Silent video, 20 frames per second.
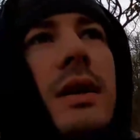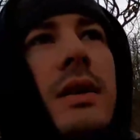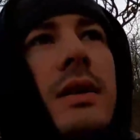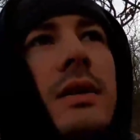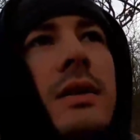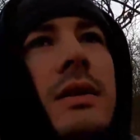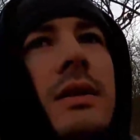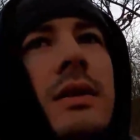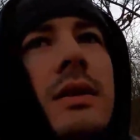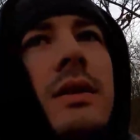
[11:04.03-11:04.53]
and
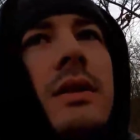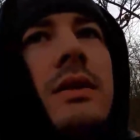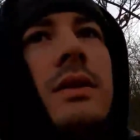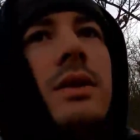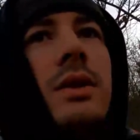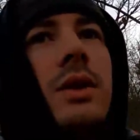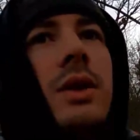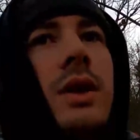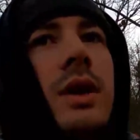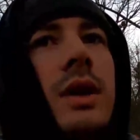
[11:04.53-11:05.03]
a
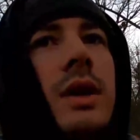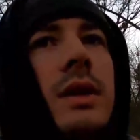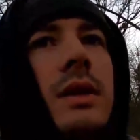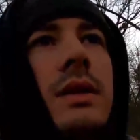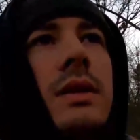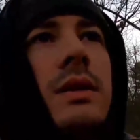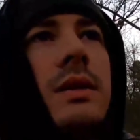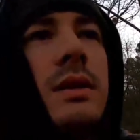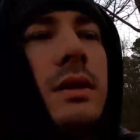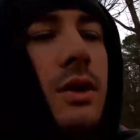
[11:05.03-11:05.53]
Toyota
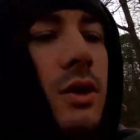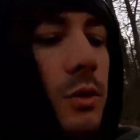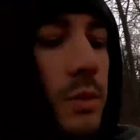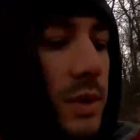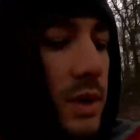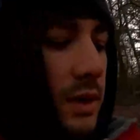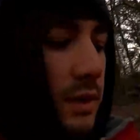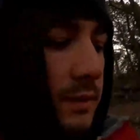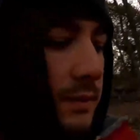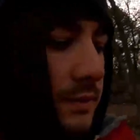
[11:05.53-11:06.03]

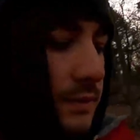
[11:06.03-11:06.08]
Tacoma.